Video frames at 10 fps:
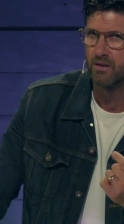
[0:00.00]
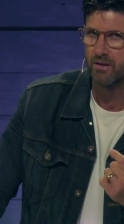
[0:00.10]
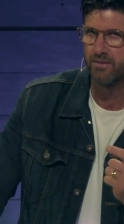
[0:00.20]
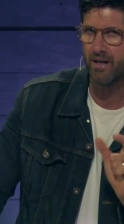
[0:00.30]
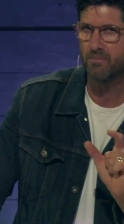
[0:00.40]

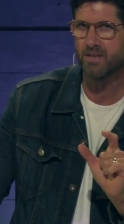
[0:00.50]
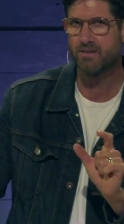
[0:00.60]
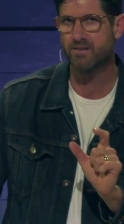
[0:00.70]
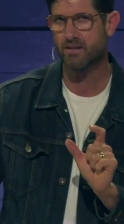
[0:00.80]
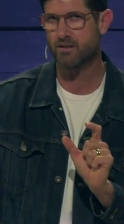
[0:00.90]
that
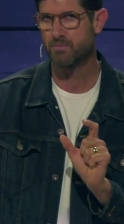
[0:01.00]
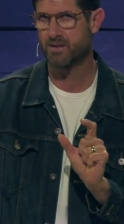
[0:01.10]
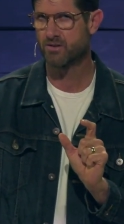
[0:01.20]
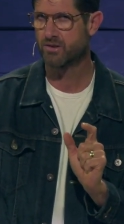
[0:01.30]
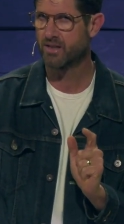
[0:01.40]
means that it's
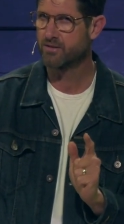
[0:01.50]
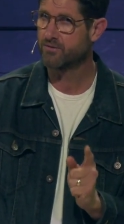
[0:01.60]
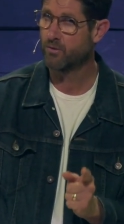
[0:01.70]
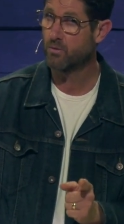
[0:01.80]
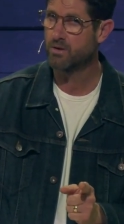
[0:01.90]
been
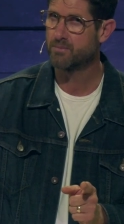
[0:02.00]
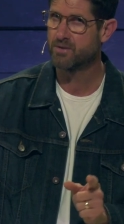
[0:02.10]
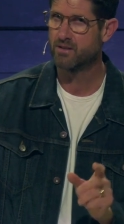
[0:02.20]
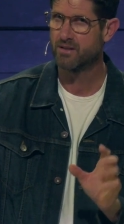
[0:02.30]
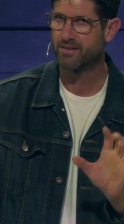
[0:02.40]
transformed.
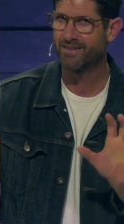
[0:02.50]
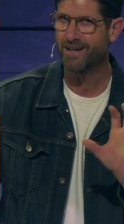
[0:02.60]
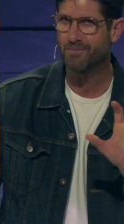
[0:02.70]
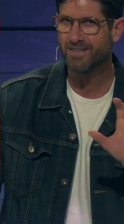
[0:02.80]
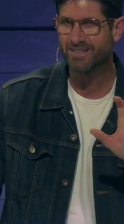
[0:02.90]

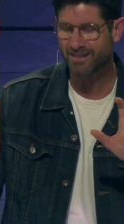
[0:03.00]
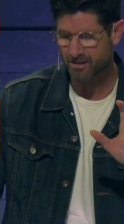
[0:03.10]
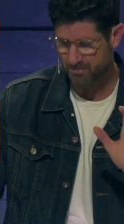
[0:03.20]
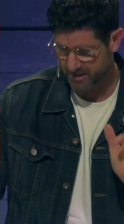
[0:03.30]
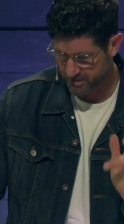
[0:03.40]
That means that
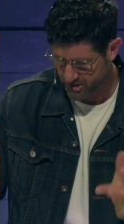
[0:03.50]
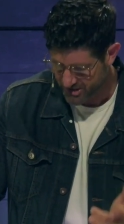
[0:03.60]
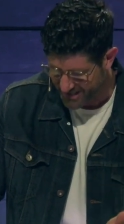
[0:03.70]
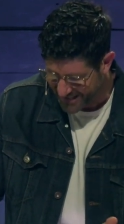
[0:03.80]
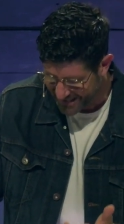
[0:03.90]
it's been
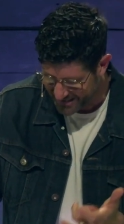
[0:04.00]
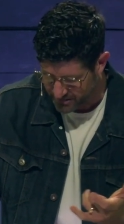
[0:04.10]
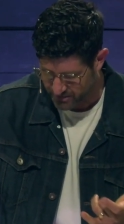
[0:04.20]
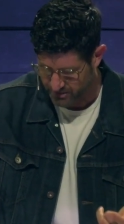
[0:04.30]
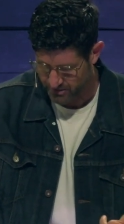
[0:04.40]

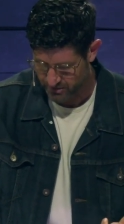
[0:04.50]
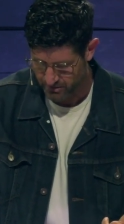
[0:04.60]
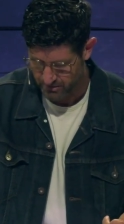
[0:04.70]
changed.